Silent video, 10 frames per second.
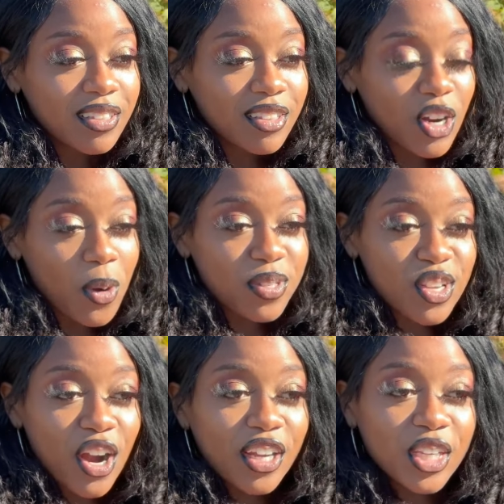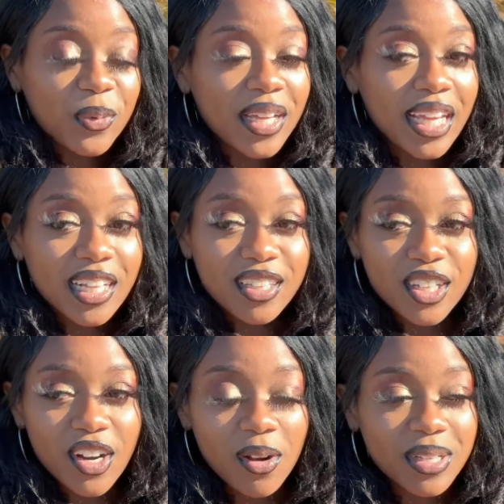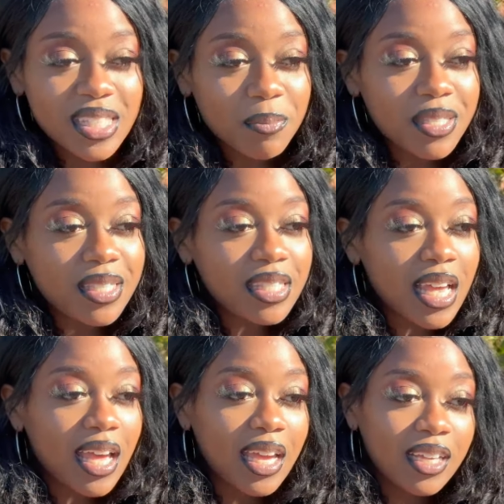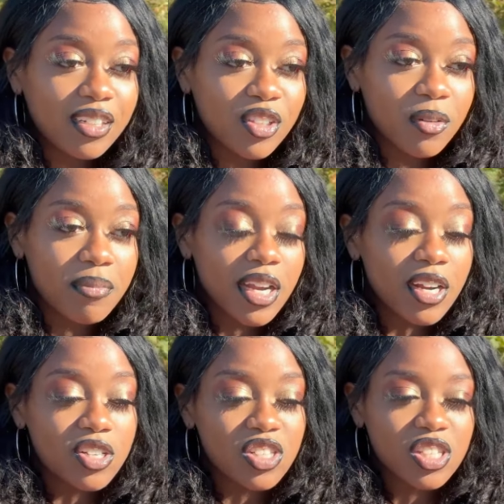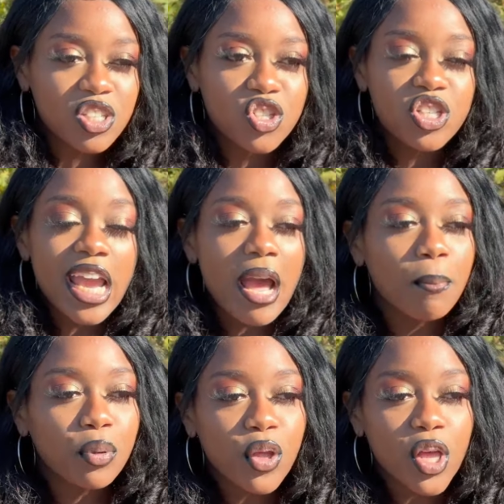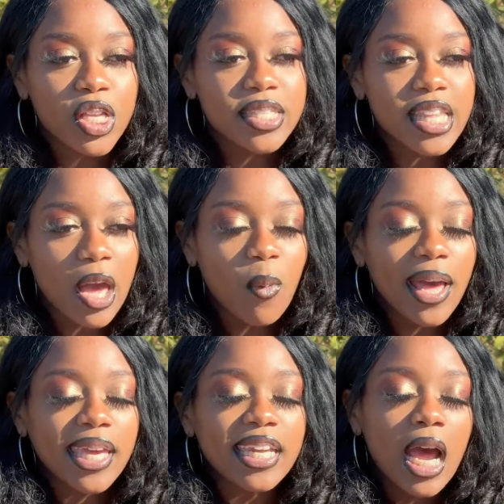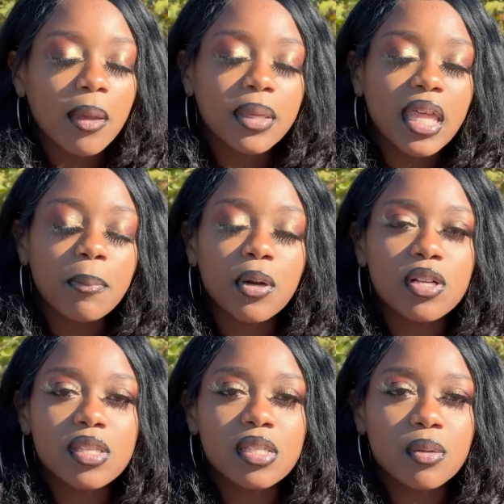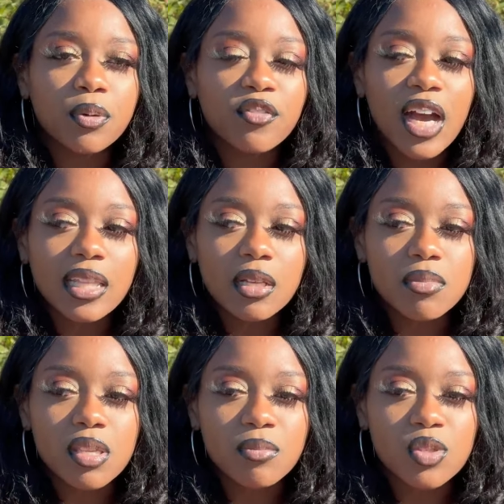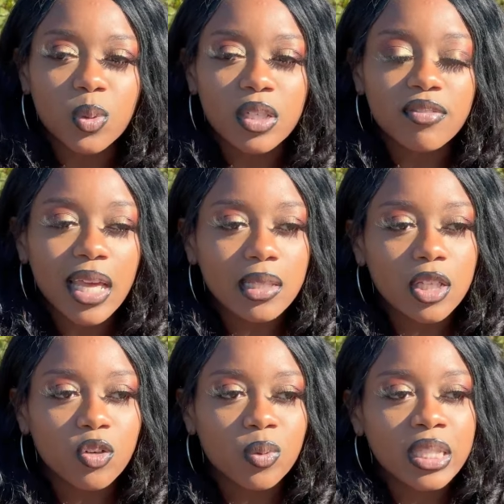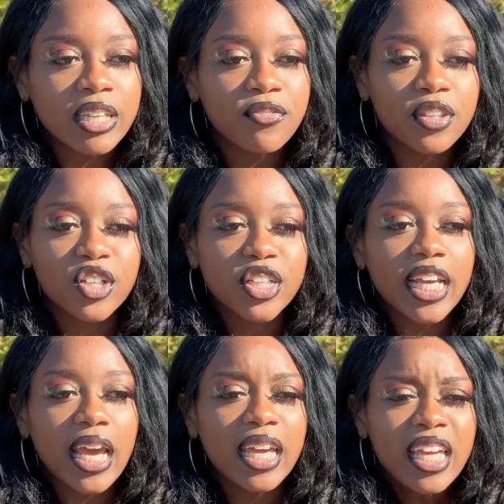they're always arguing, they're always upset, their marriage is in shambles. Like why can't I be that person to provide them some sort of like little relief in their day?